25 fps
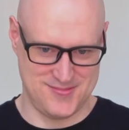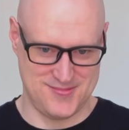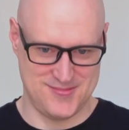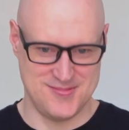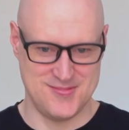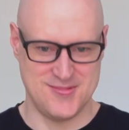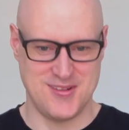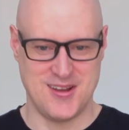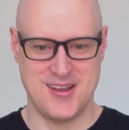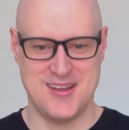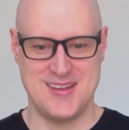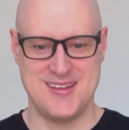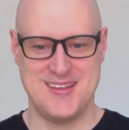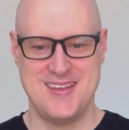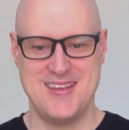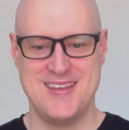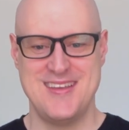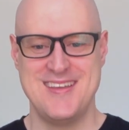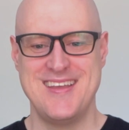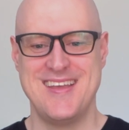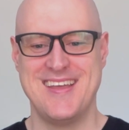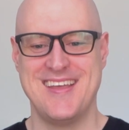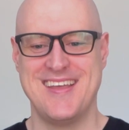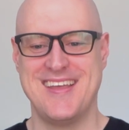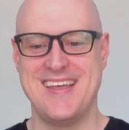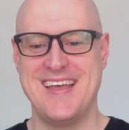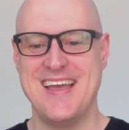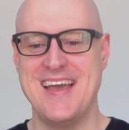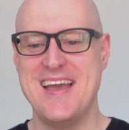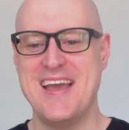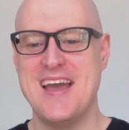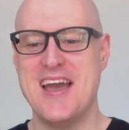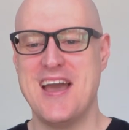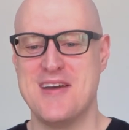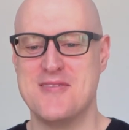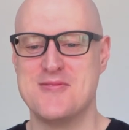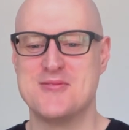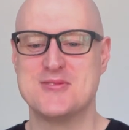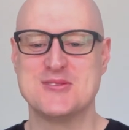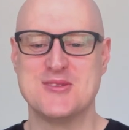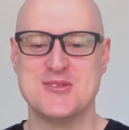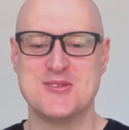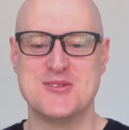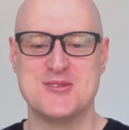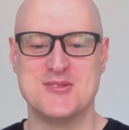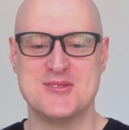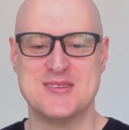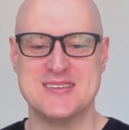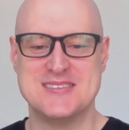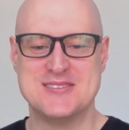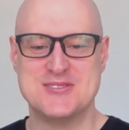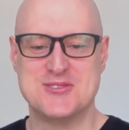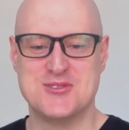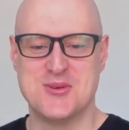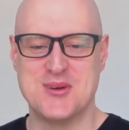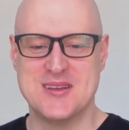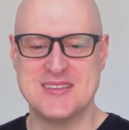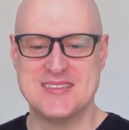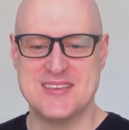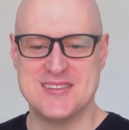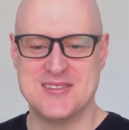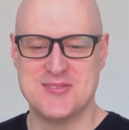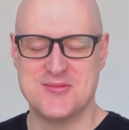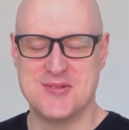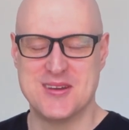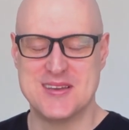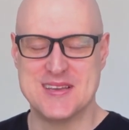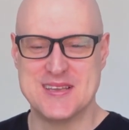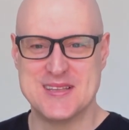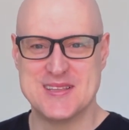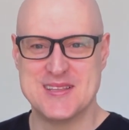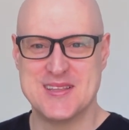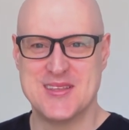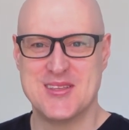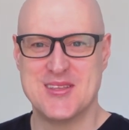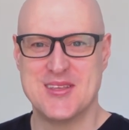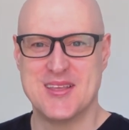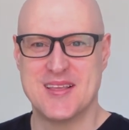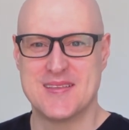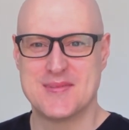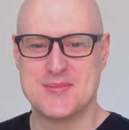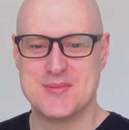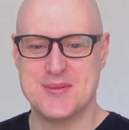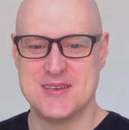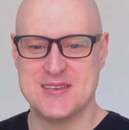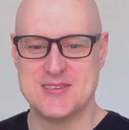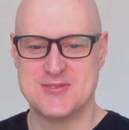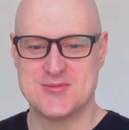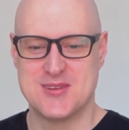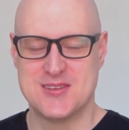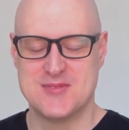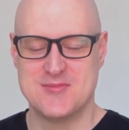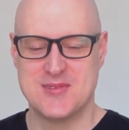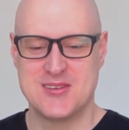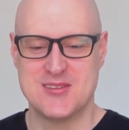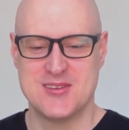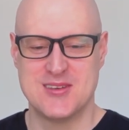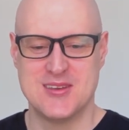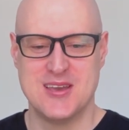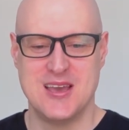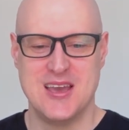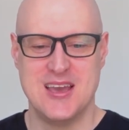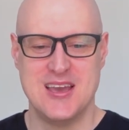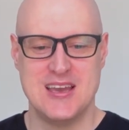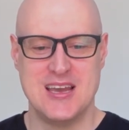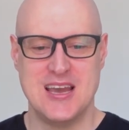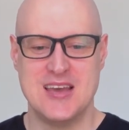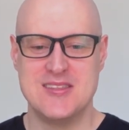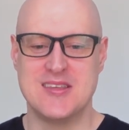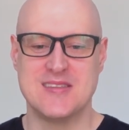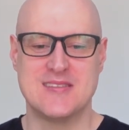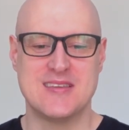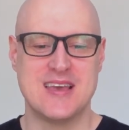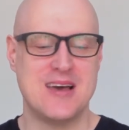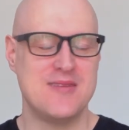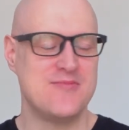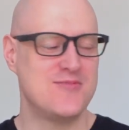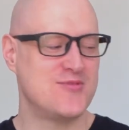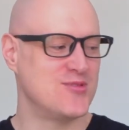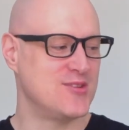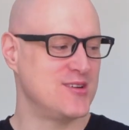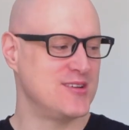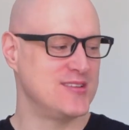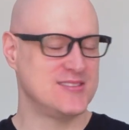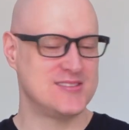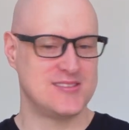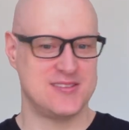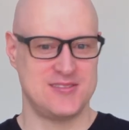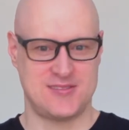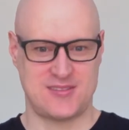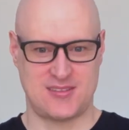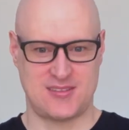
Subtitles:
Right? It's a little disjointed the way it's placed rhythmically. And the top voice.